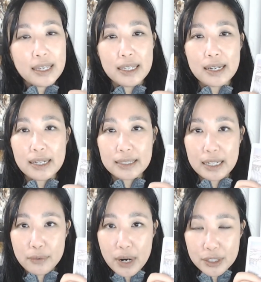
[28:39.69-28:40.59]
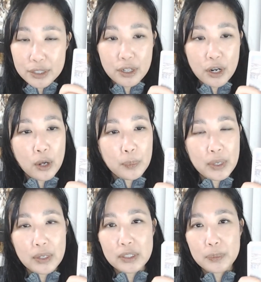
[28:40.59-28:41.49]
Hecate Ereshkigal
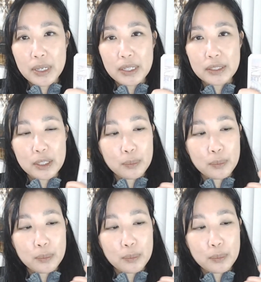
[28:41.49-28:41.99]
being depicted